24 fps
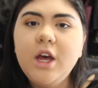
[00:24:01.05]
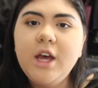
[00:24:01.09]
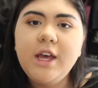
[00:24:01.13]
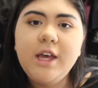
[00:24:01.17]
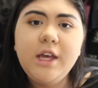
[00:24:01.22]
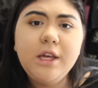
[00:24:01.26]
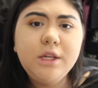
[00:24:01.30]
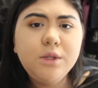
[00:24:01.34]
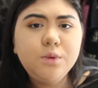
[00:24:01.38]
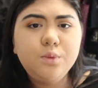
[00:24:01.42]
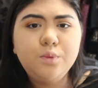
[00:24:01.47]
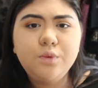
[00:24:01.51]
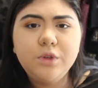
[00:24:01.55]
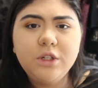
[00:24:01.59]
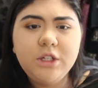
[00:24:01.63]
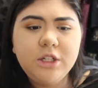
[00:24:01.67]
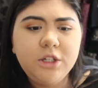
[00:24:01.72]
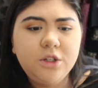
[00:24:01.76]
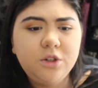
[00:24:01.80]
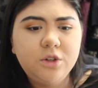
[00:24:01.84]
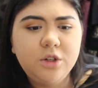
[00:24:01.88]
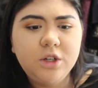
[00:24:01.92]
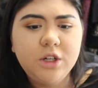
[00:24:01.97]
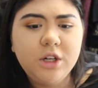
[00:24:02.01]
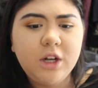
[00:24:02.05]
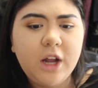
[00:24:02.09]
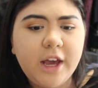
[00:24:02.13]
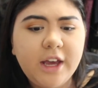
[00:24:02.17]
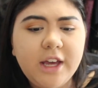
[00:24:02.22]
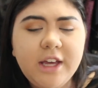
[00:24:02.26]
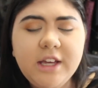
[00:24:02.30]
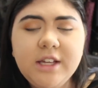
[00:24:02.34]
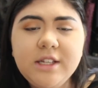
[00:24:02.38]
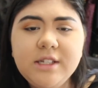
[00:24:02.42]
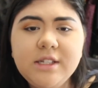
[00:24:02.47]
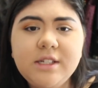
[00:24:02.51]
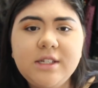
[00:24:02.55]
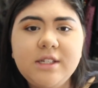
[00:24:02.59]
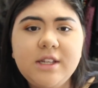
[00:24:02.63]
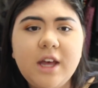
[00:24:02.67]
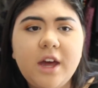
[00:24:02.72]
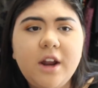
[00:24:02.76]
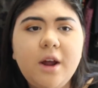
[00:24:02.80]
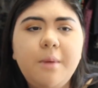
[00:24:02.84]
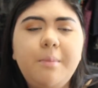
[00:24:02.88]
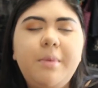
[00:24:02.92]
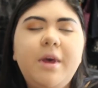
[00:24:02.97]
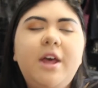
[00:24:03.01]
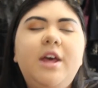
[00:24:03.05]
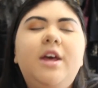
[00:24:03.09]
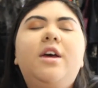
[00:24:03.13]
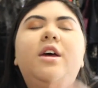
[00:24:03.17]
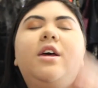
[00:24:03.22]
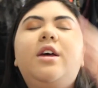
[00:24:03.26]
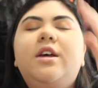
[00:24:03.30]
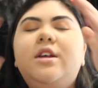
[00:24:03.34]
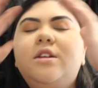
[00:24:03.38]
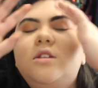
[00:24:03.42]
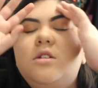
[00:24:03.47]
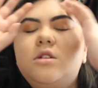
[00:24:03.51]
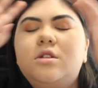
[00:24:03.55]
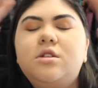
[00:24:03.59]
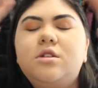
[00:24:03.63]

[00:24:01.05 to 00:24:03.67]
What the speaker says: He's really good. Like his setup is